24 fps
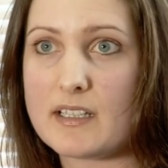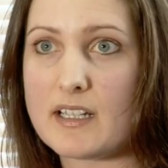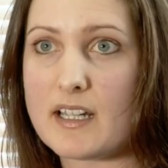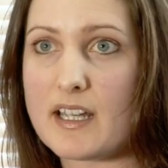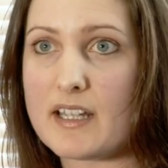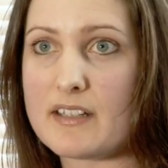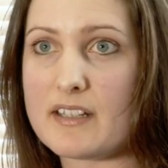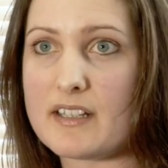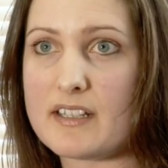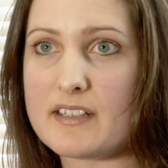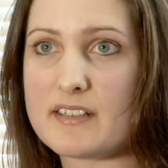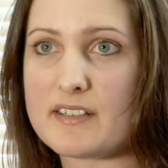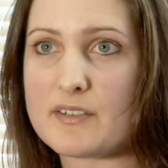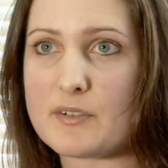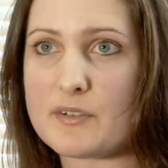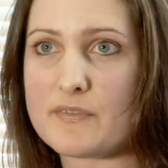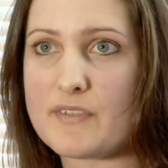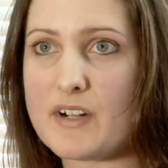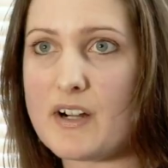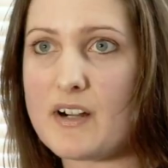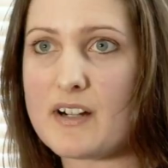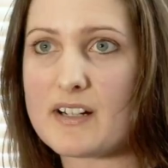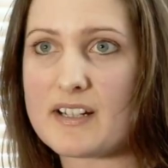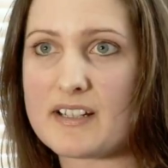And the sort of
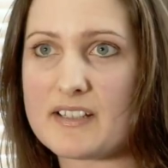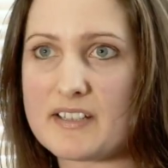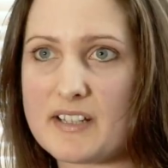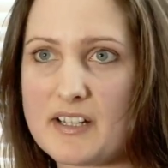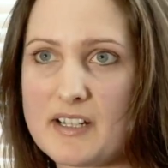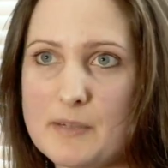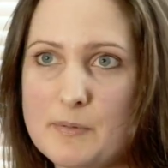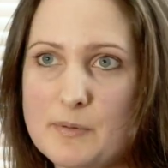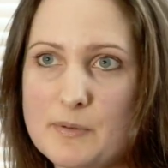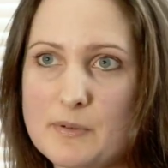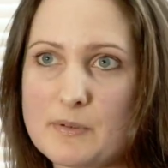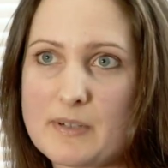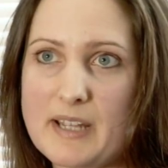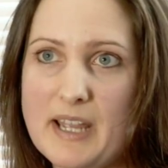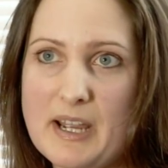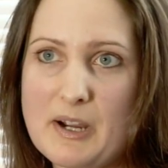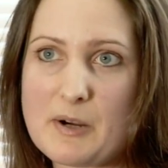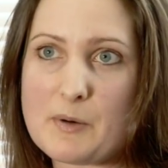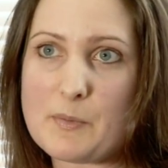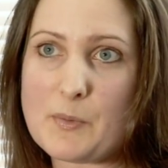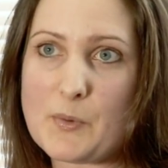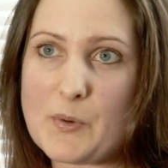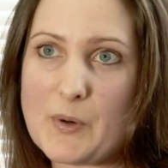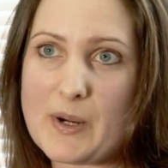archetypal
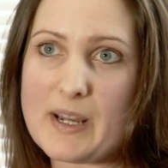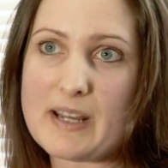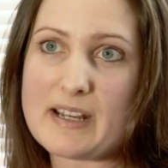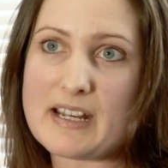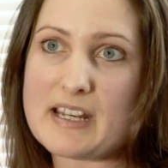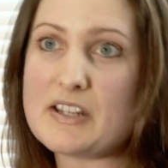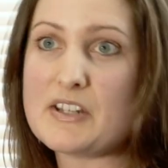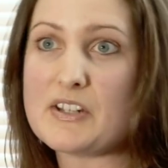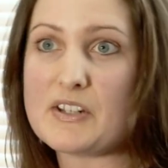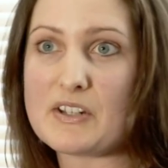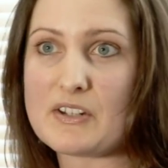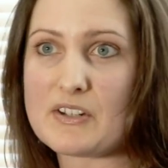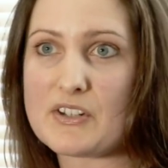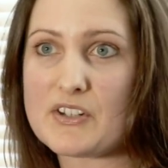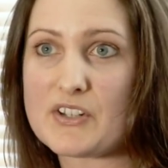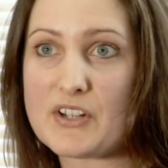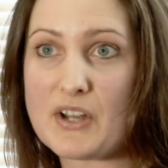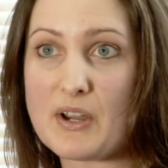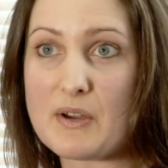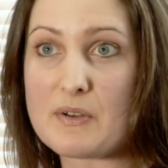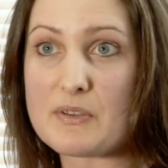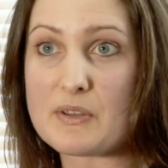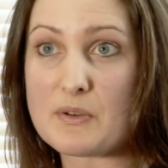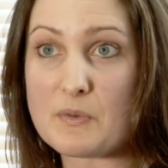cowboy and Indian
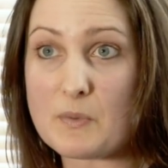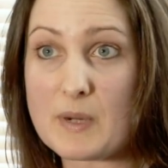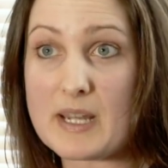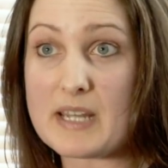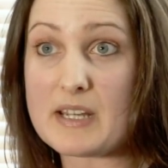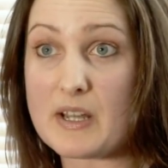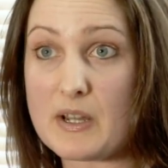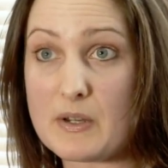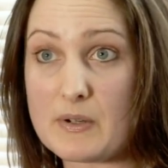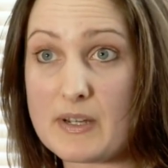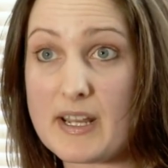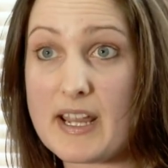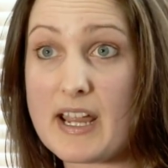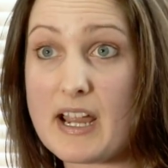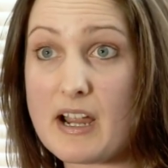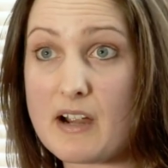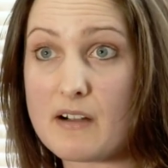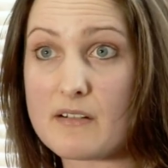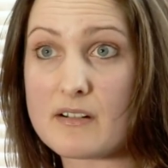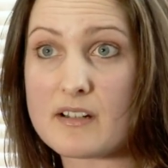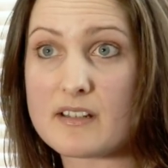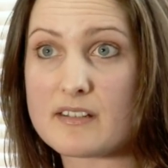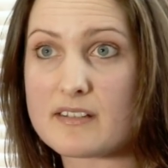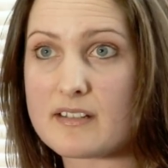show that we know
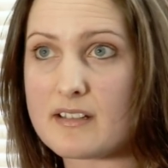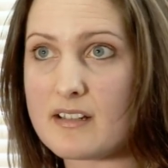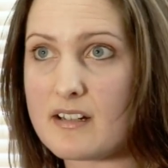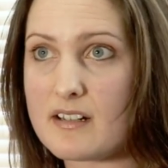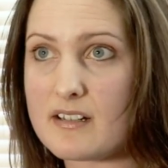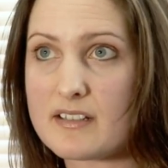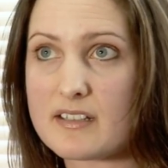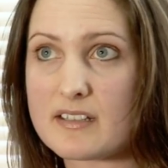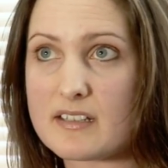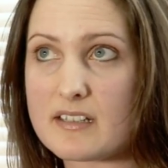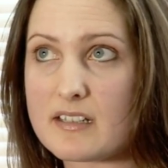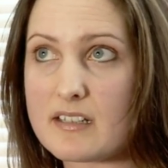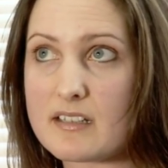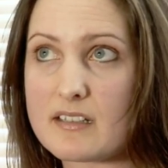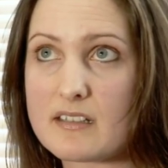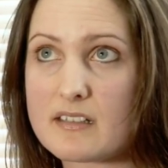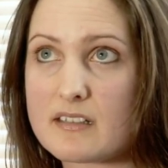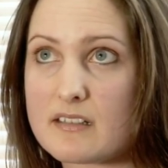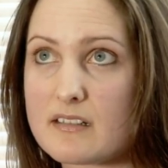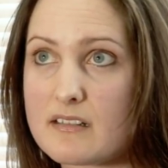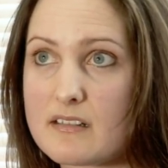now has lasted